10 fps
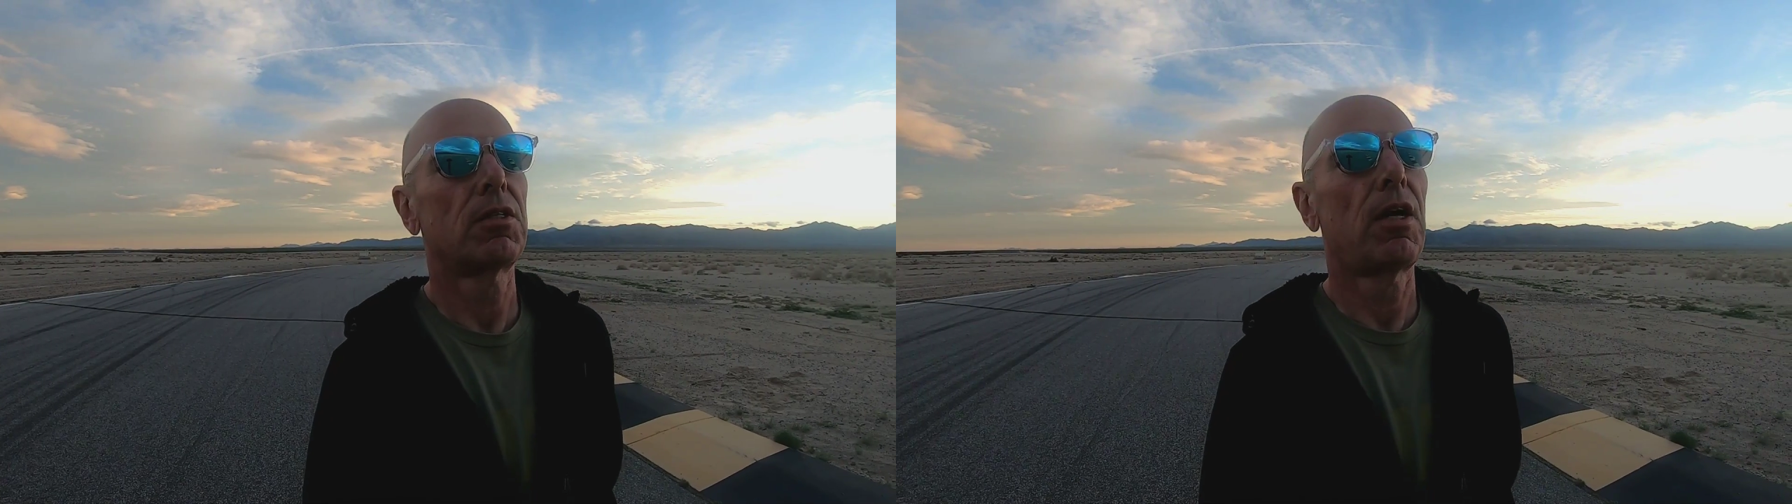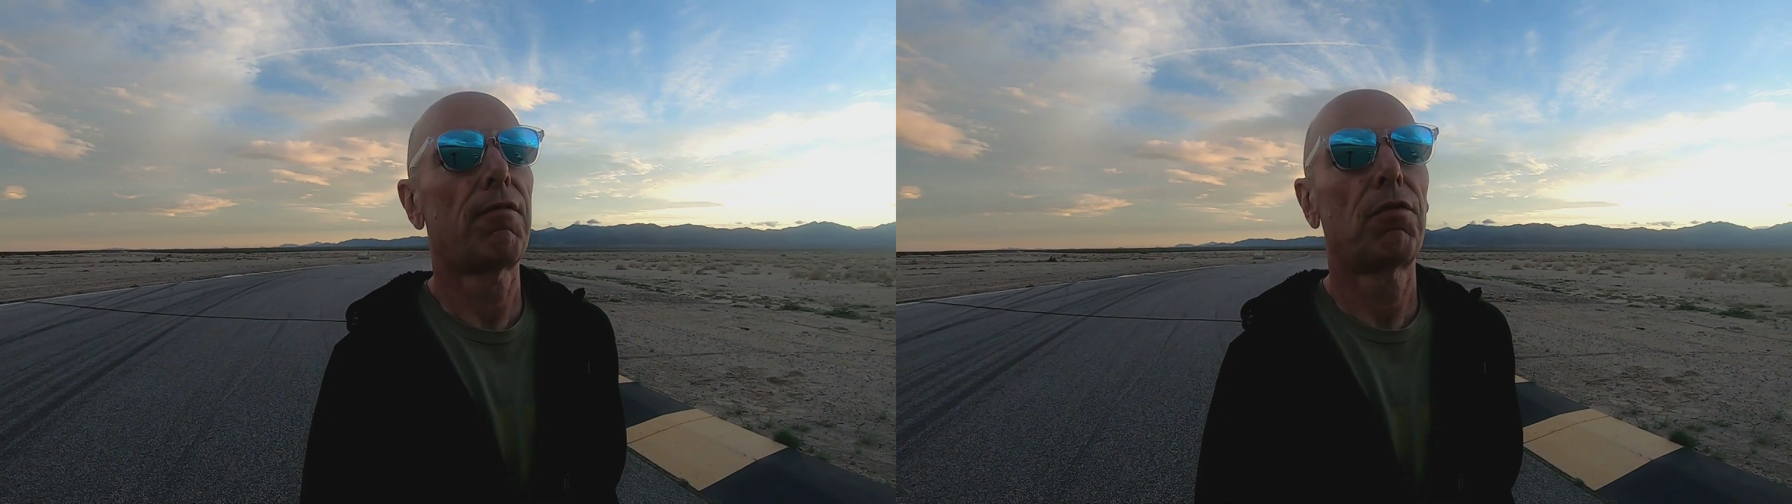
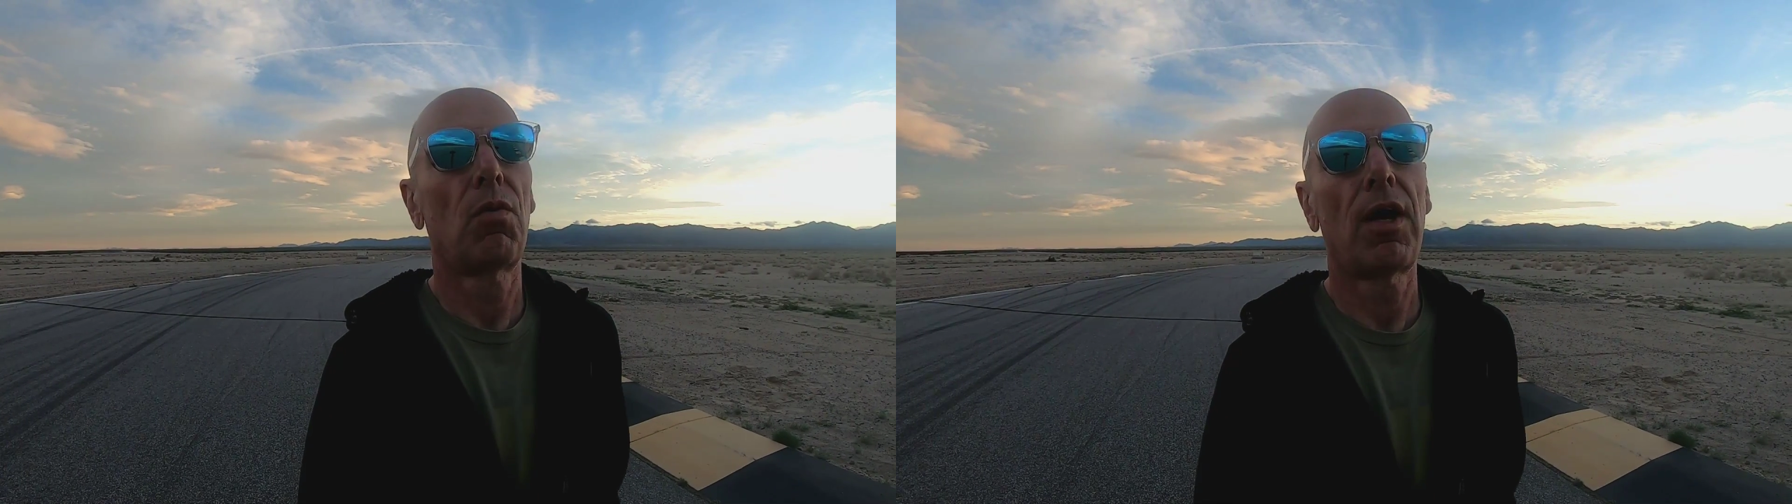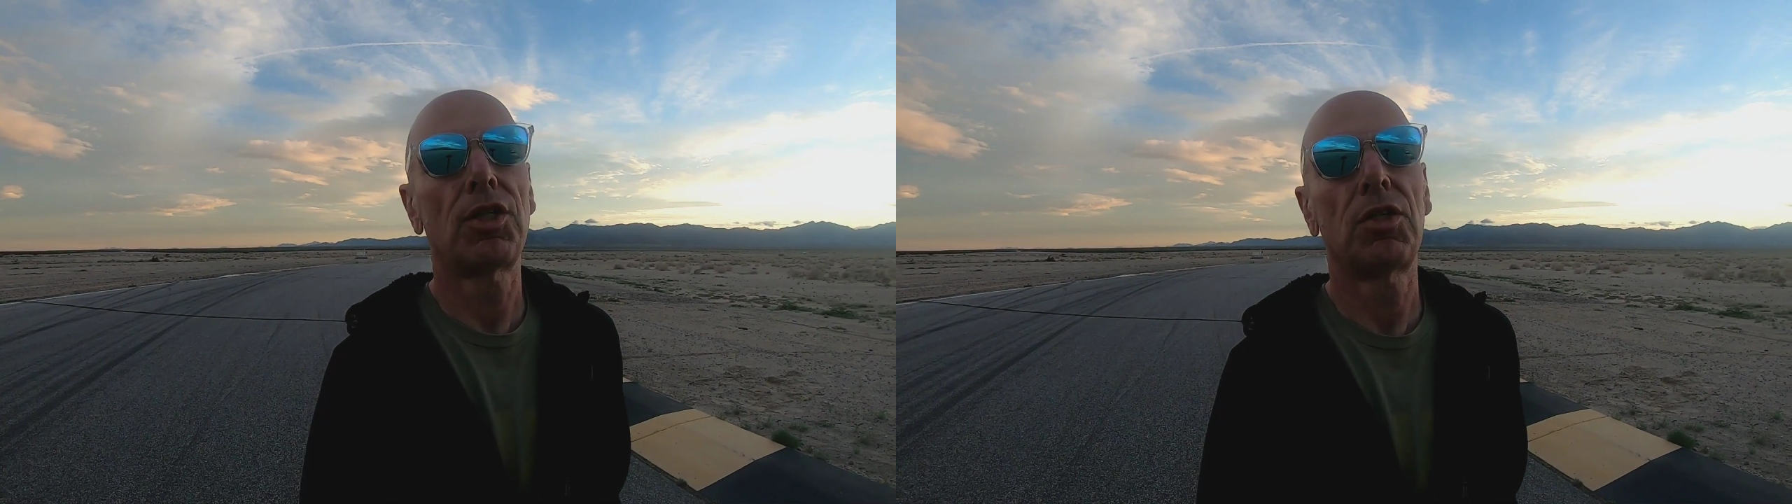a lot for
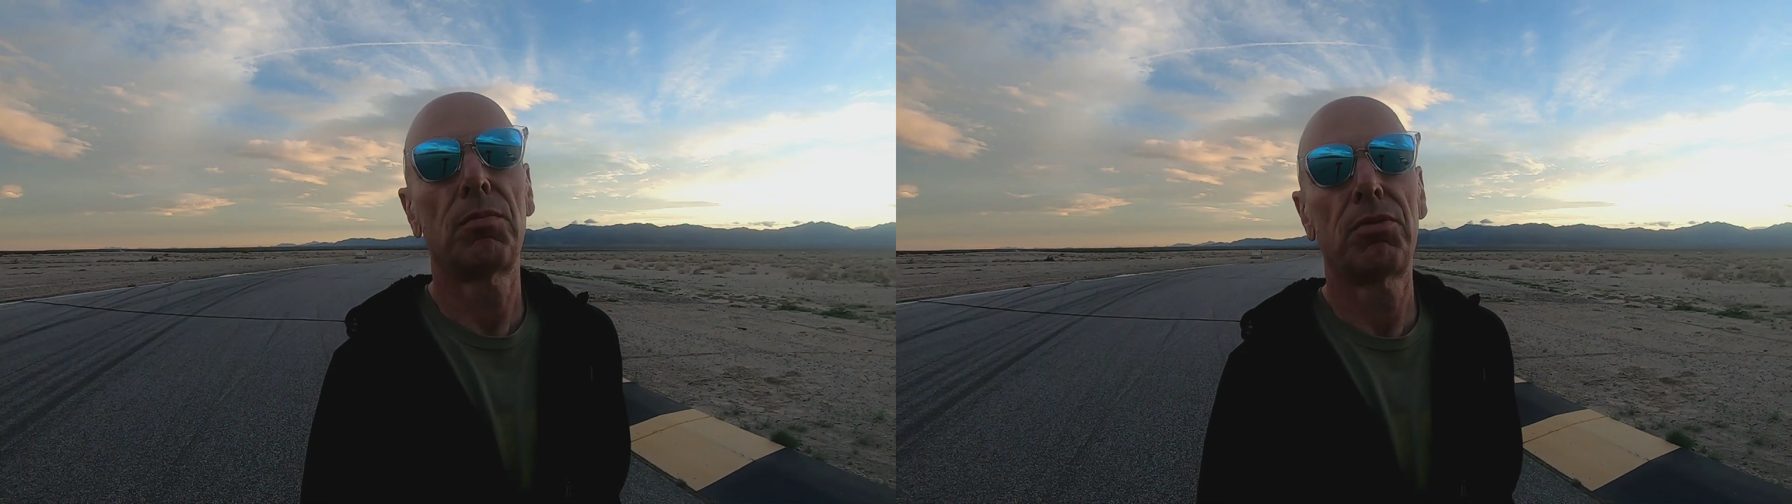watching.